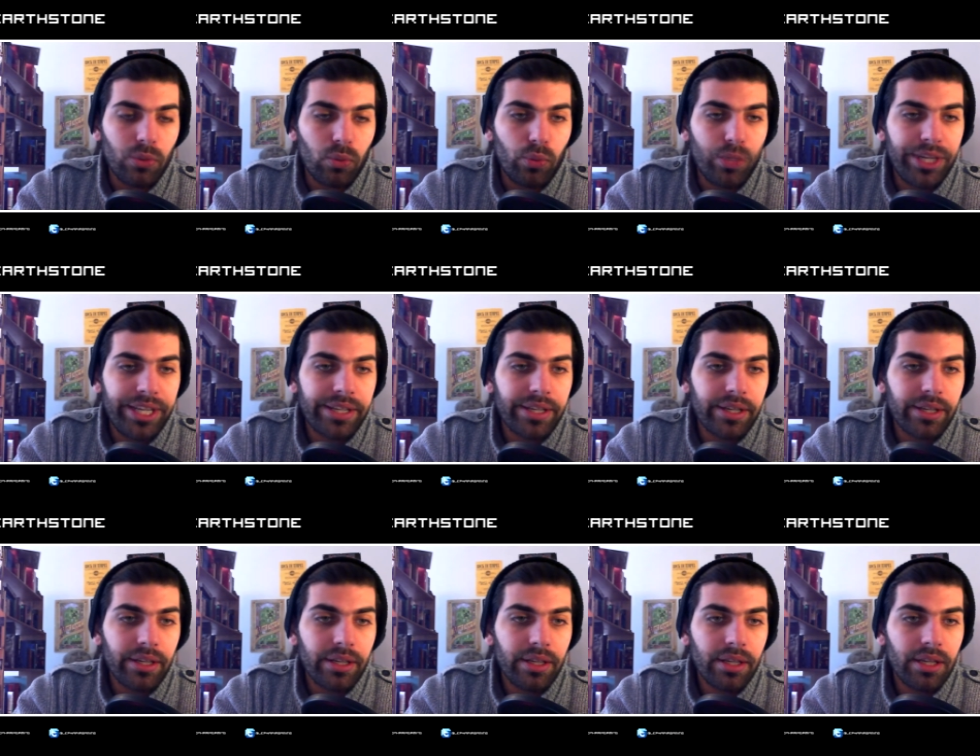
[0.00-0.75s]

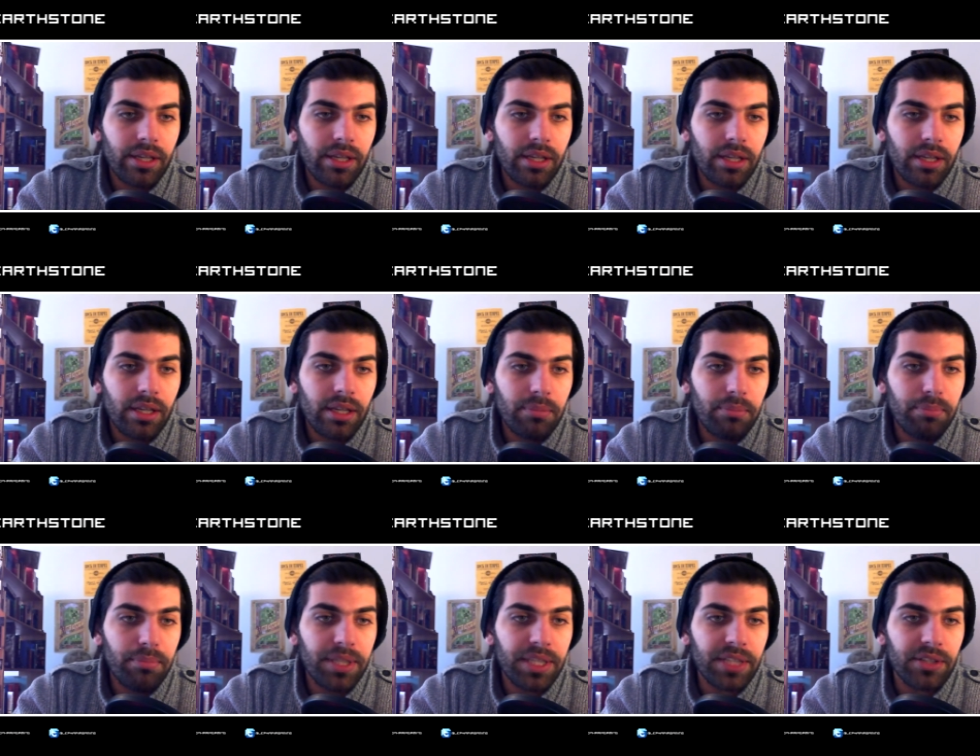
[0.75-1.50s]
weak
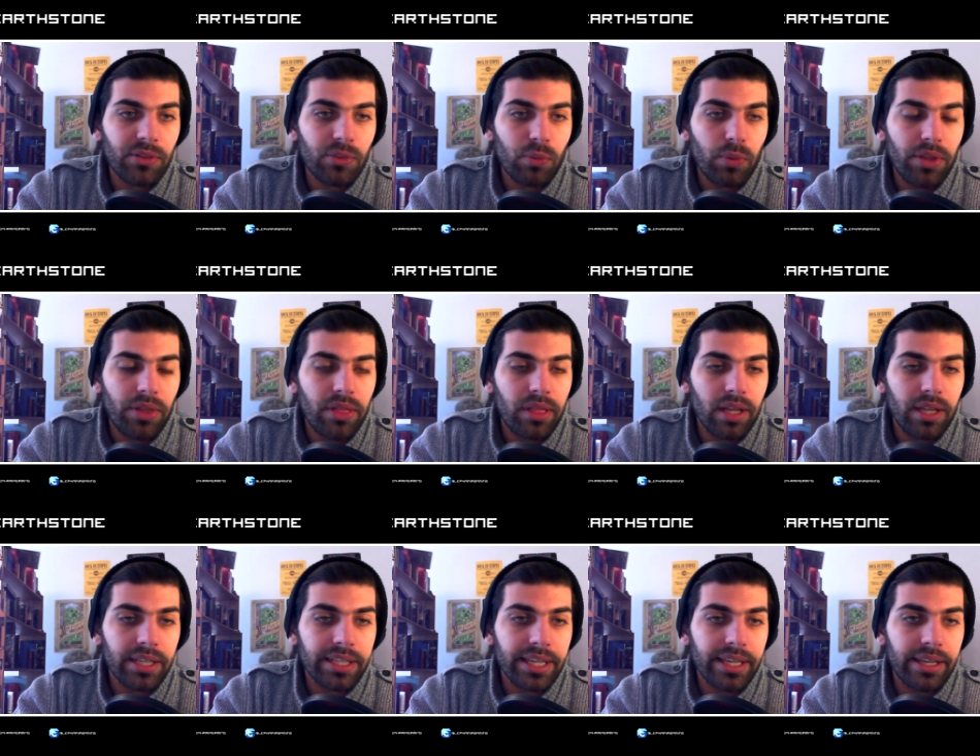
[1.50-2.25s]
minions with
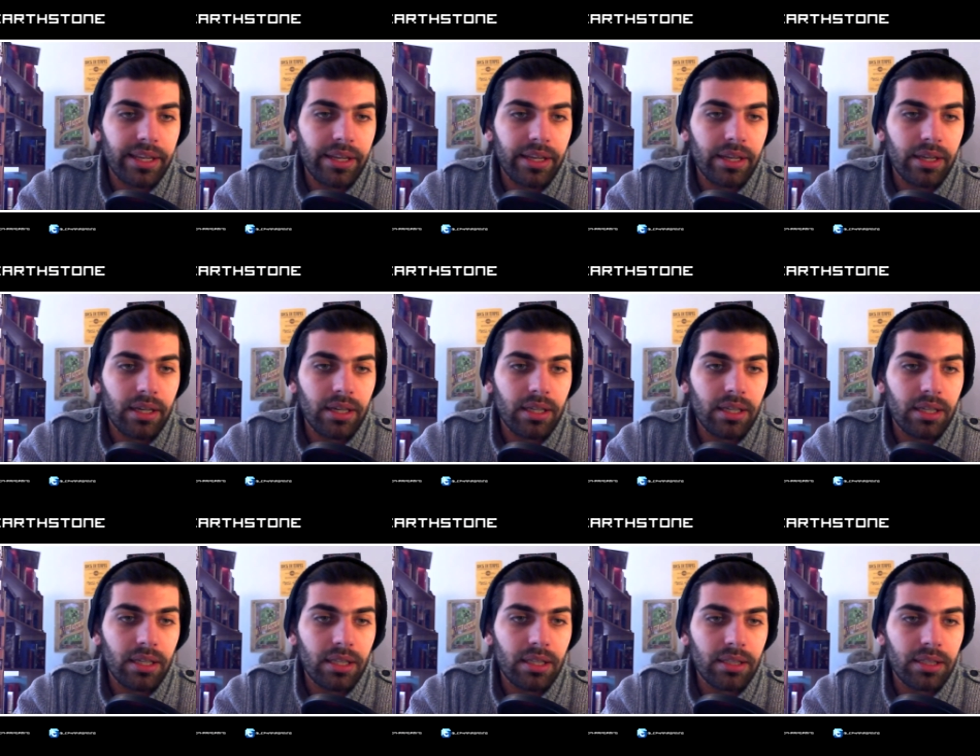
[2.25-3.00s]
like
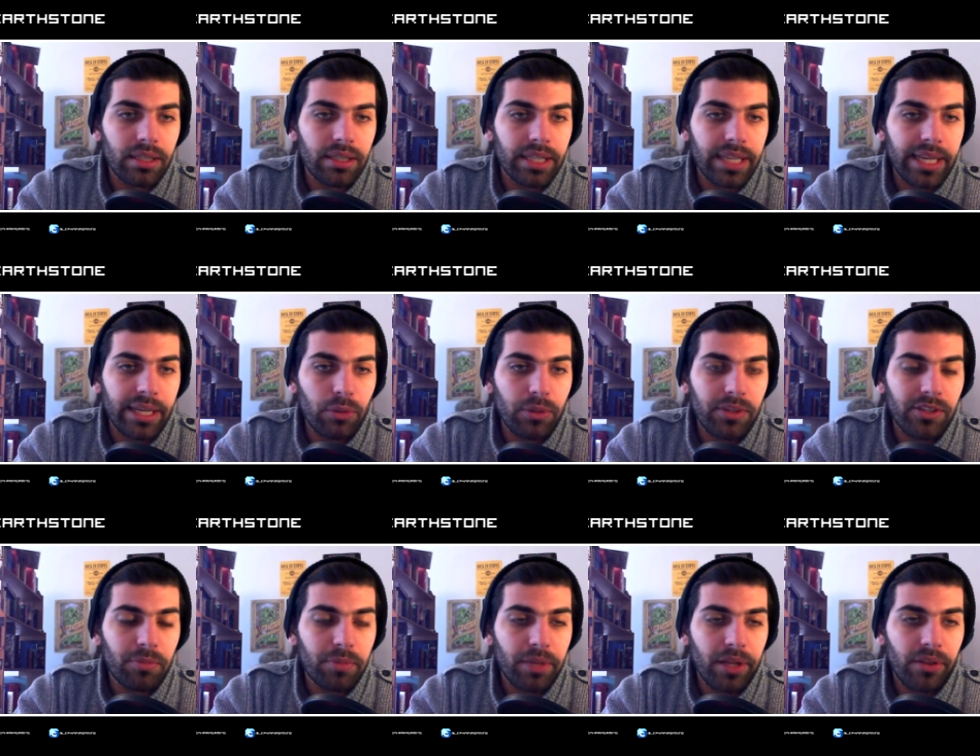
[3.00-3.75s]
an
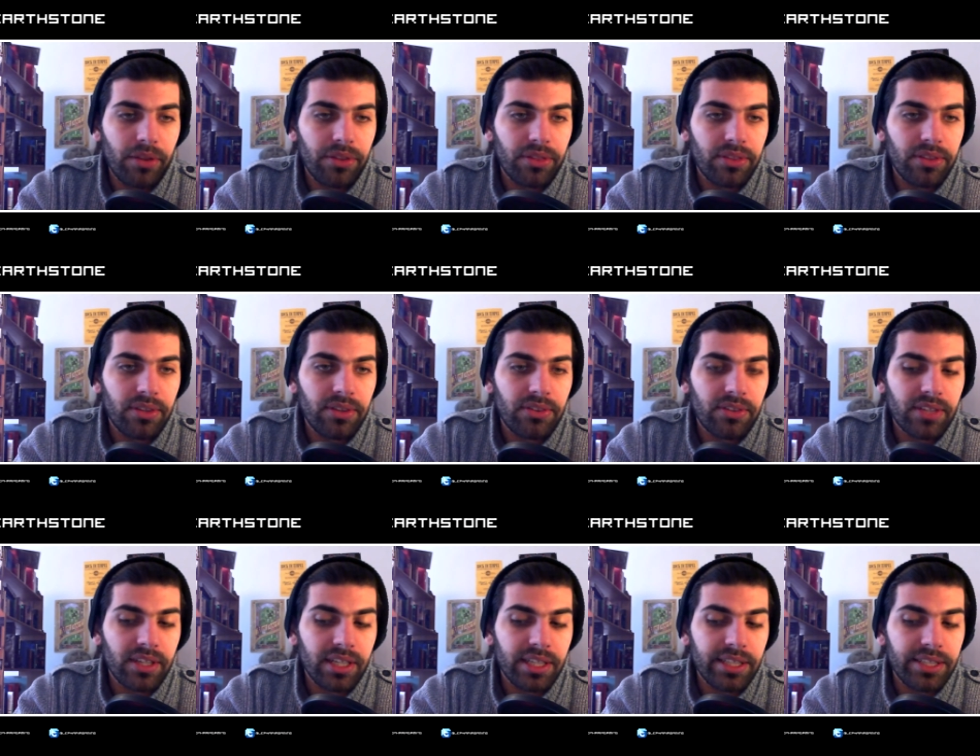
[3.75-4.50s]
AoE spell, this
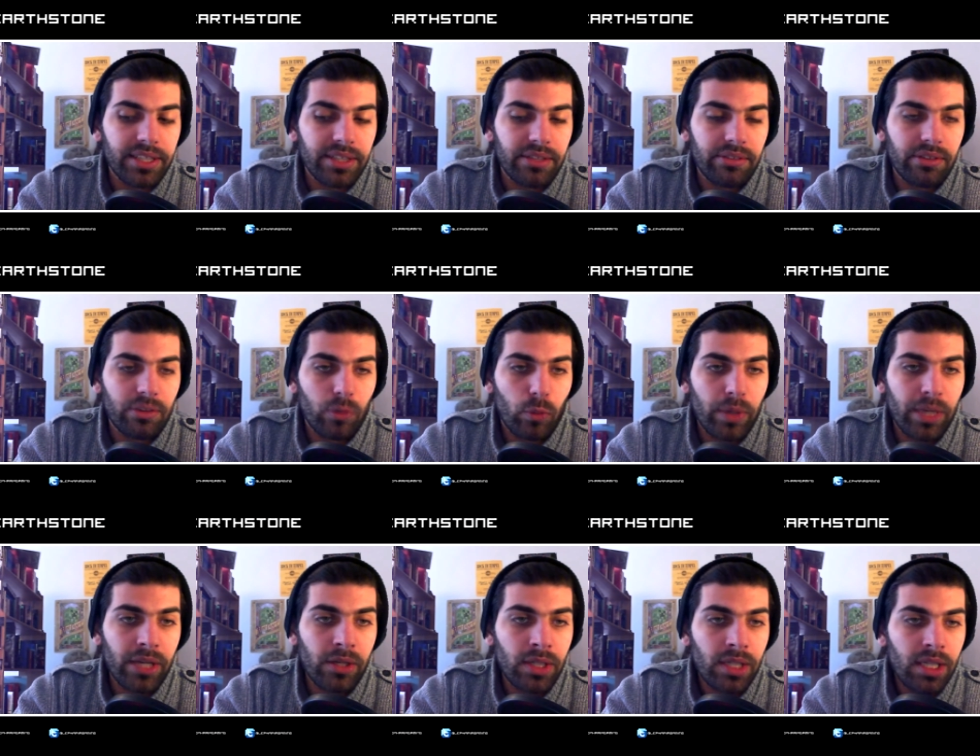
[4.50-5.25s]
guy does as
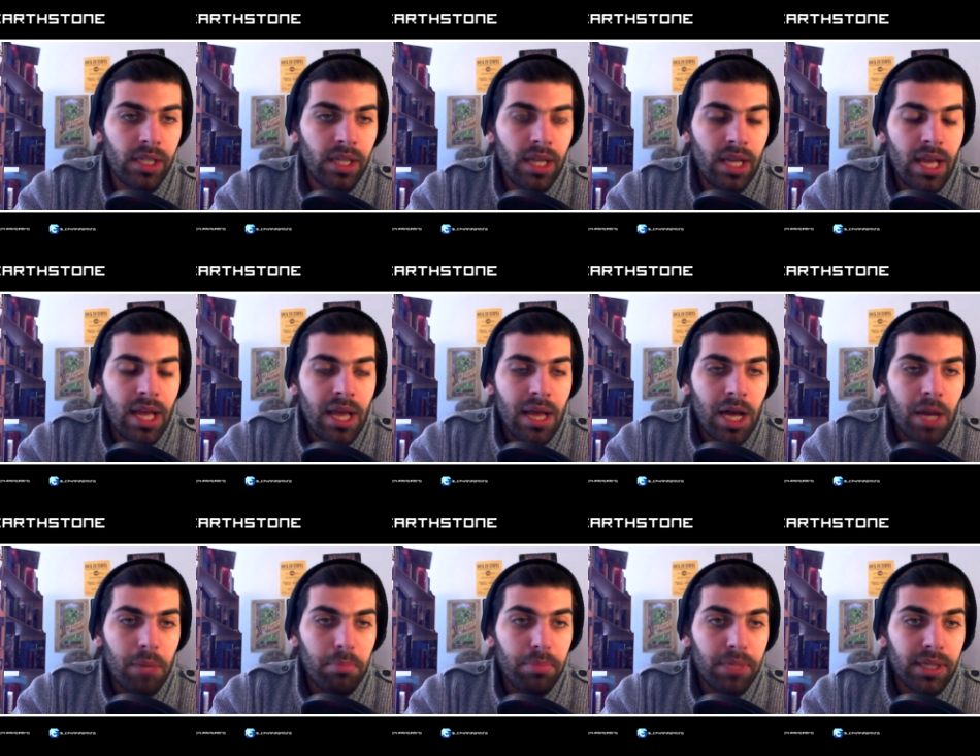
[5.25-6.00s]
well,
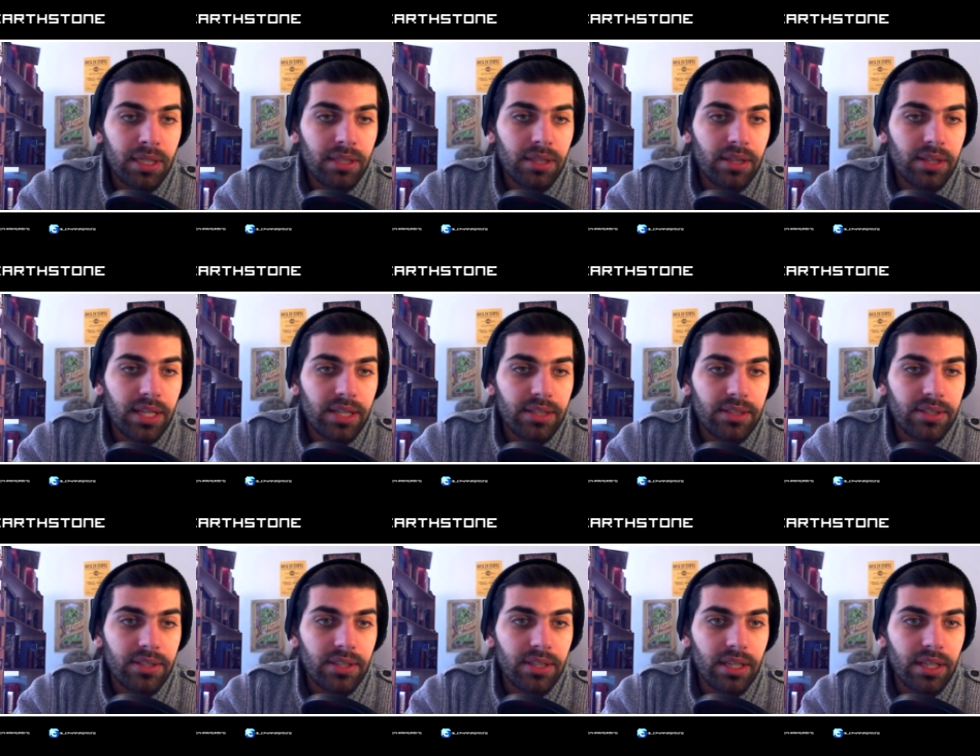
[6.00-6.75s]
but that
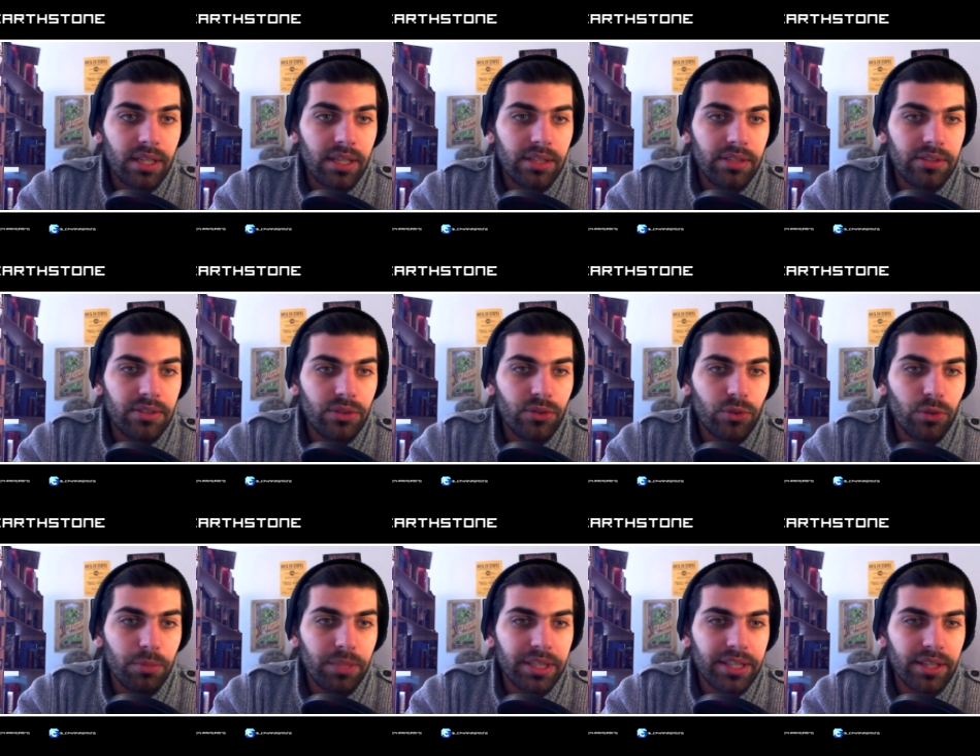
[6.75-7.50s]
is the
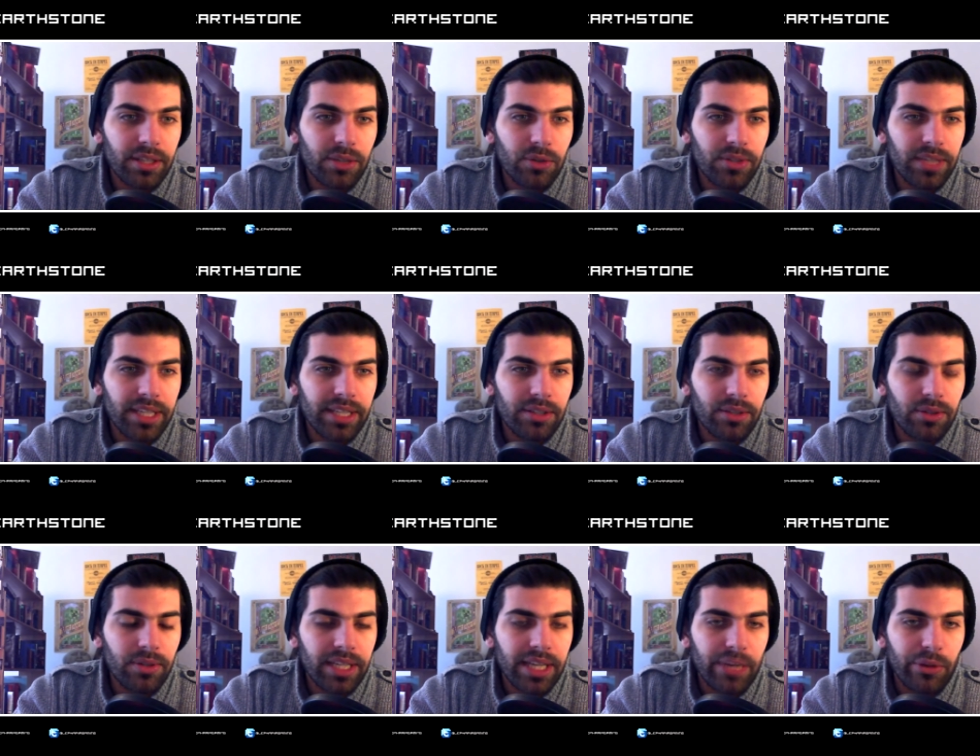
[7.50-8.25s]
drawback that you take
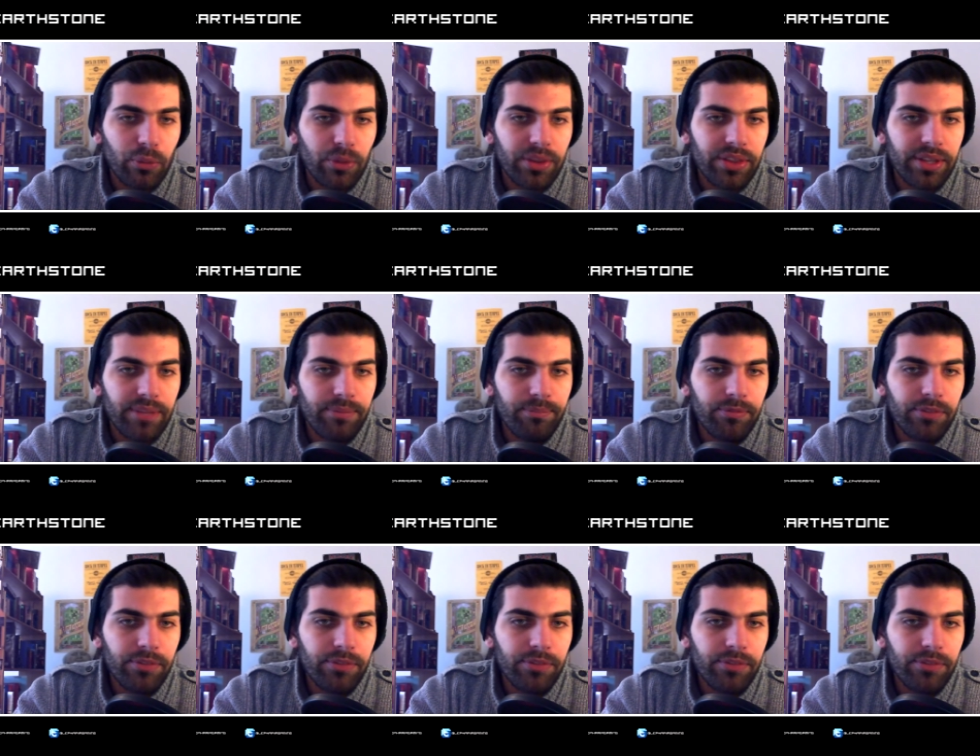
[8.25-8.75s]
into account with that.